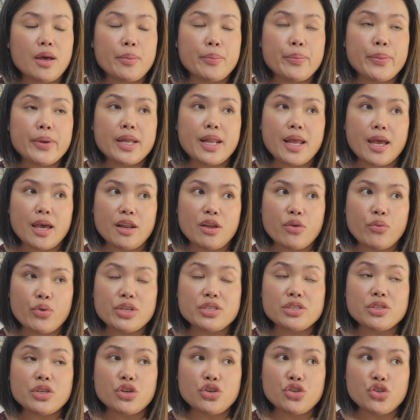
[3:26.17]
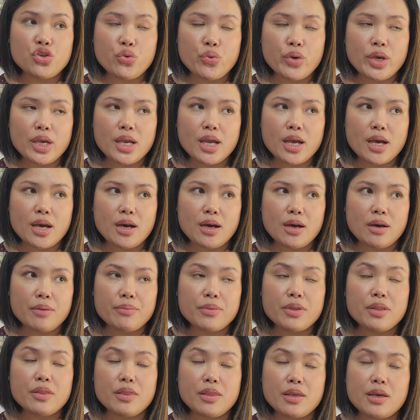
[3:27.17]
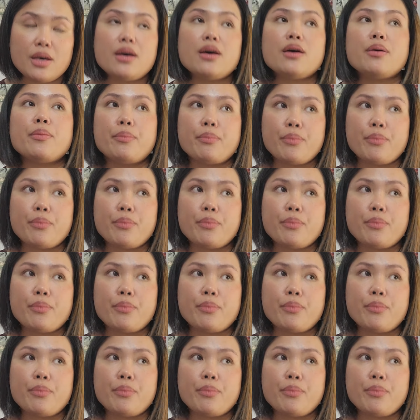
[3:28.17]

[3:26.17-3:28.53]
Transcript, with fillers: But anyways, they're doing, the